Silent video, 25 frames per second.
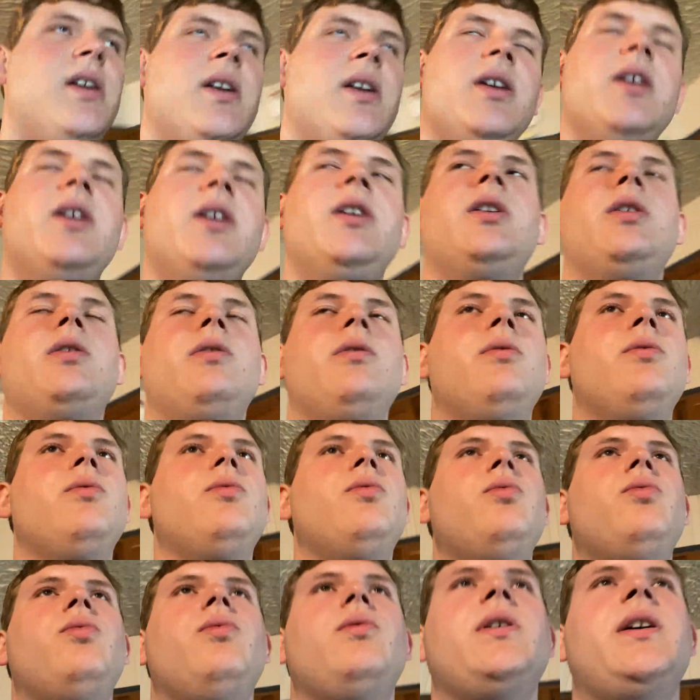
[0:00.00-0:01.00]

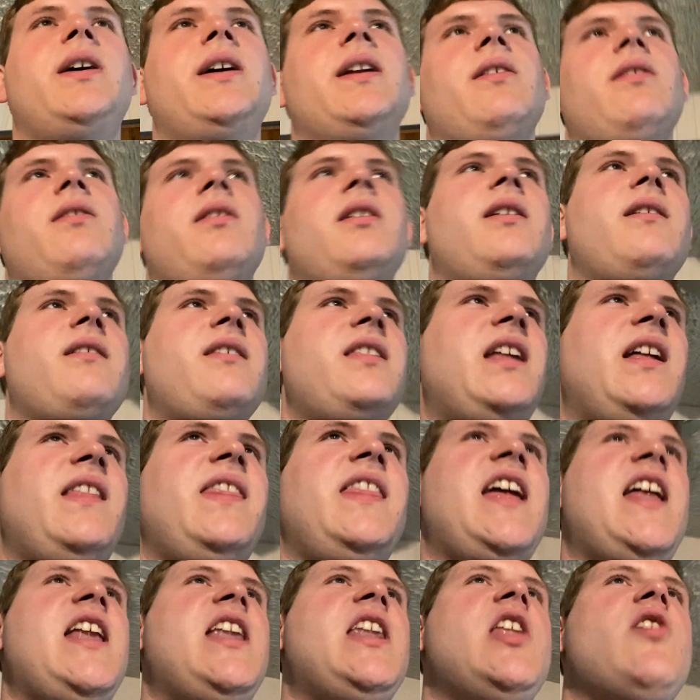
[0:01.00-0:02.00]
kind of sucks that
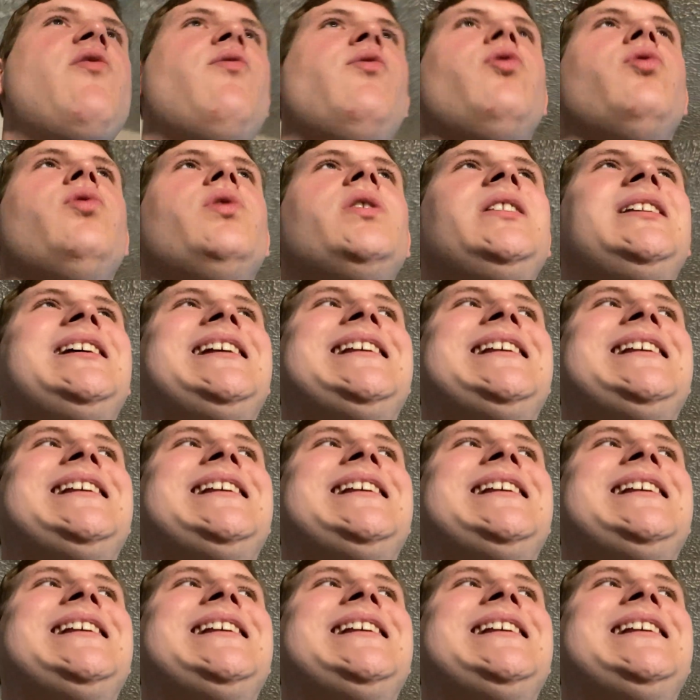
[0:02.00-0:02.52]
they never really